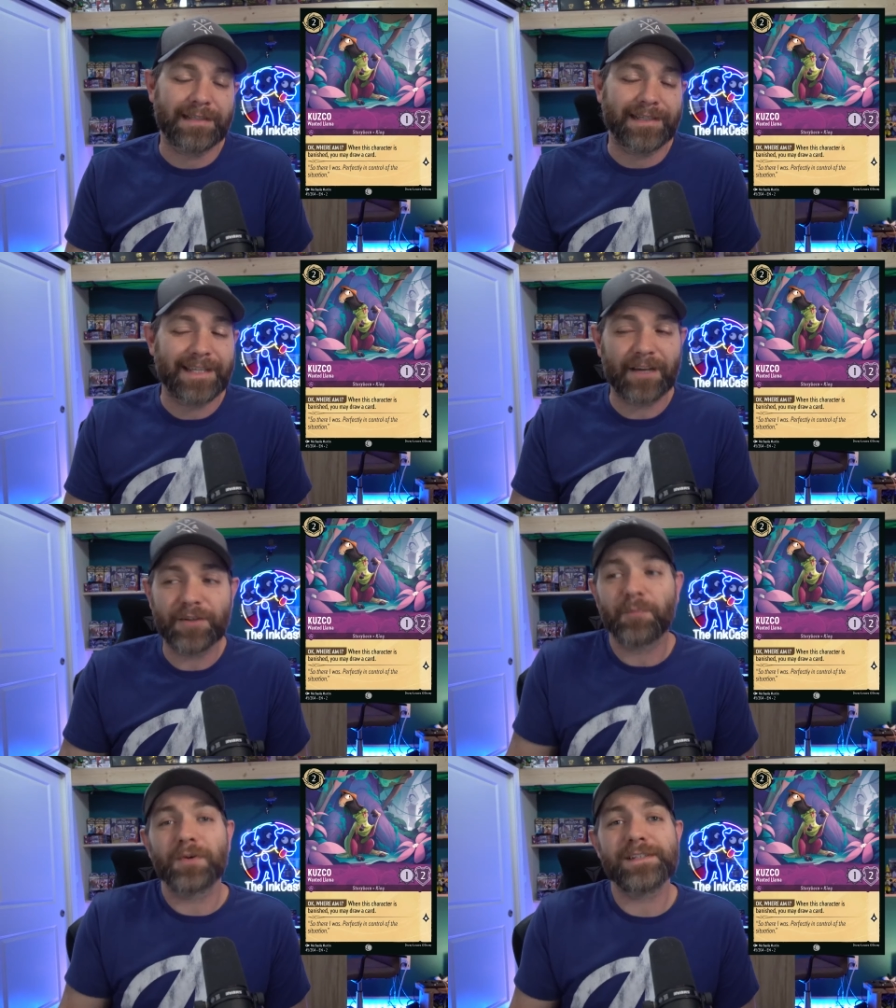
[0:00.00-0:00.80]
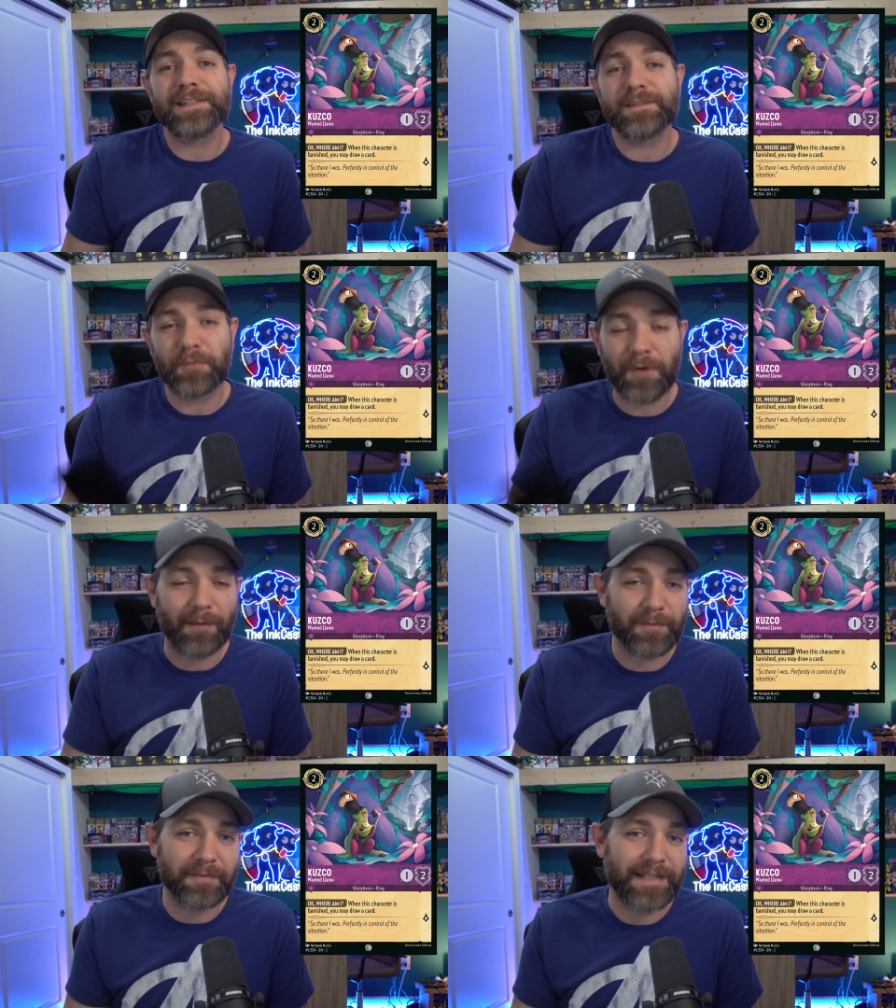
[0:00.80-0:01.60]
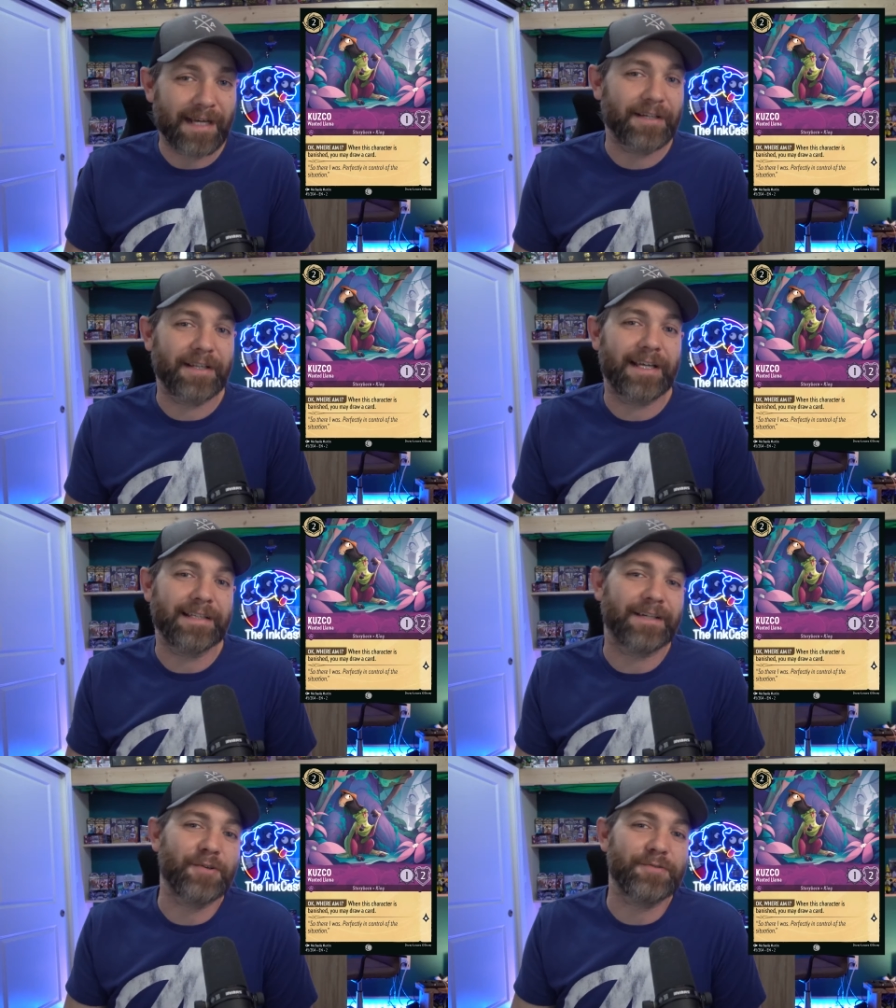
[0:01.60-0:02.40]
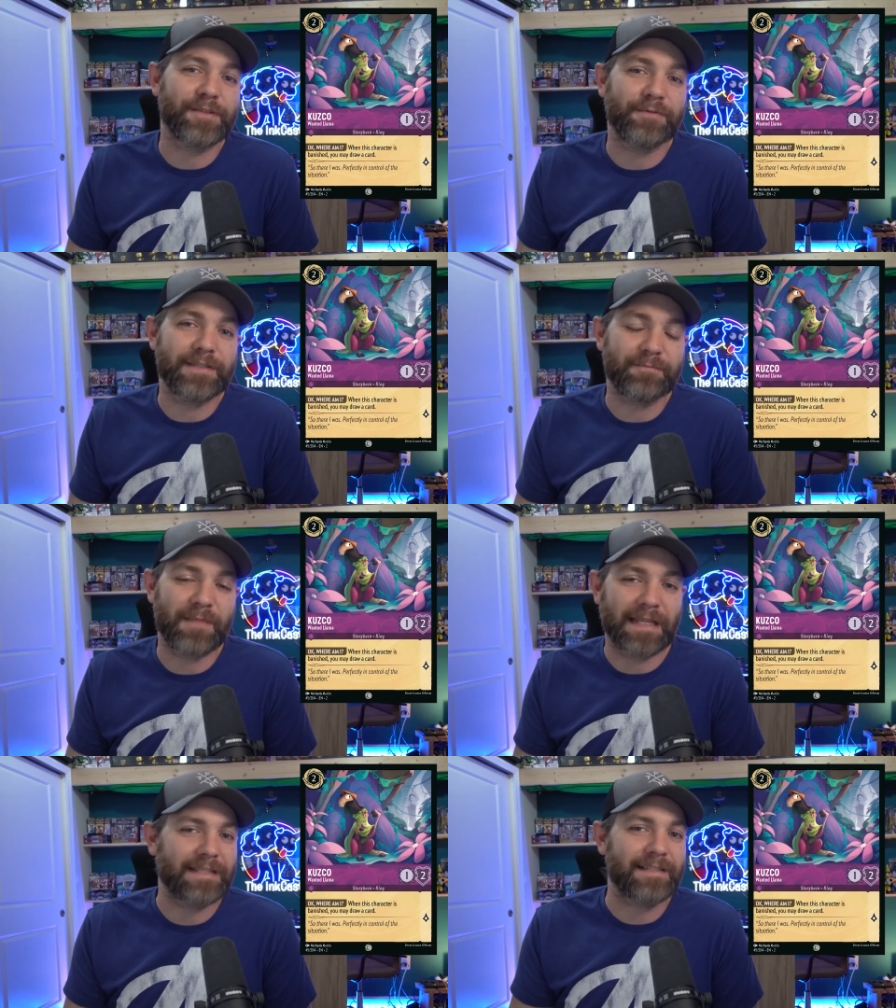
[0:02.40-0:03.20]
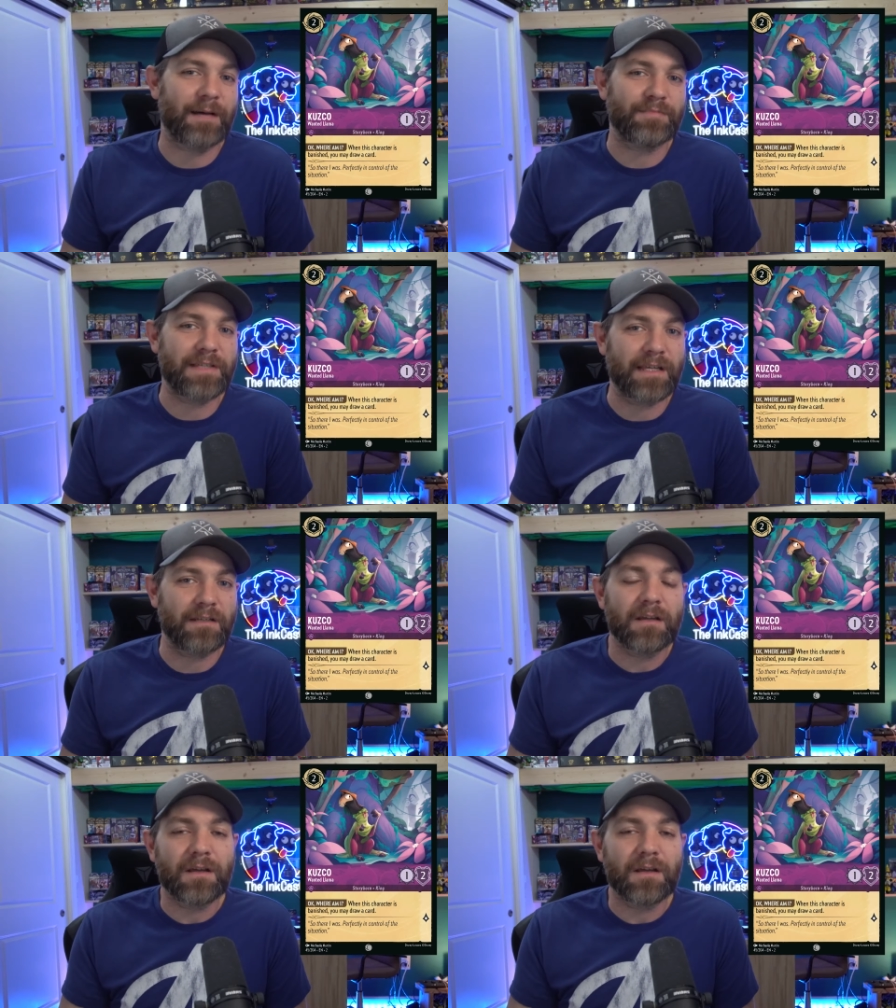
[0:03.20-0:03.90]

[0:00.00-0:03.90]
Now, Breezy's probably not going to like that Kuzco didn't make the top 10,